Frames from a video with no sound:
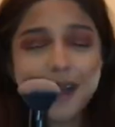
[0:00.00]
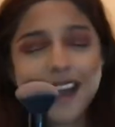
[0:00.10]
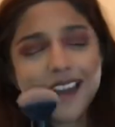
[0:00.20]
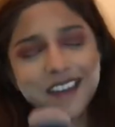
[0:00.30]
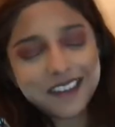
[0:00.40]
Oh
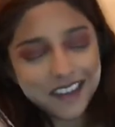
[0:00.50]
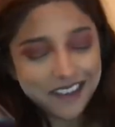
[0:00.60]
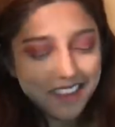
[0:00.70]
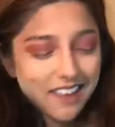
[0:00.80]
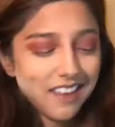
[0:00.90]

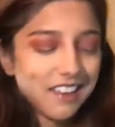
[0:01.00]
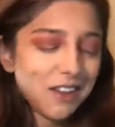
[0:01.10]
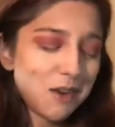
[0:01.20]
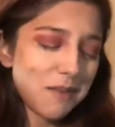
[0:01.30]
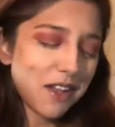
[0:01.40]

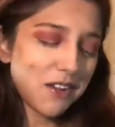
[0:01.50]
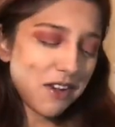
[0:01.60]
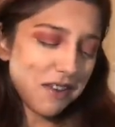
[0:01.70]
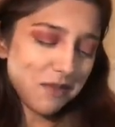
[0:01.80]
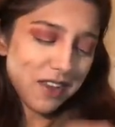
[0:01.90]
my god,
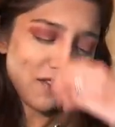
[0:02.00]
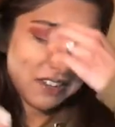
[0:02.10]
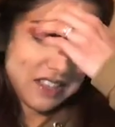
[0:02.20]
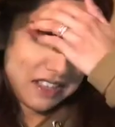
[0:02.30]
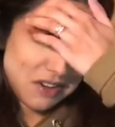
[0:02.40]
I'm gonna have to
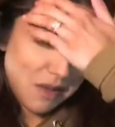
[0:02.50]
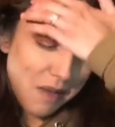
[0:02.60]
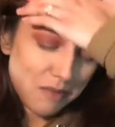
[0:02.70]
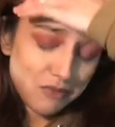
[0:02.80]
clean all my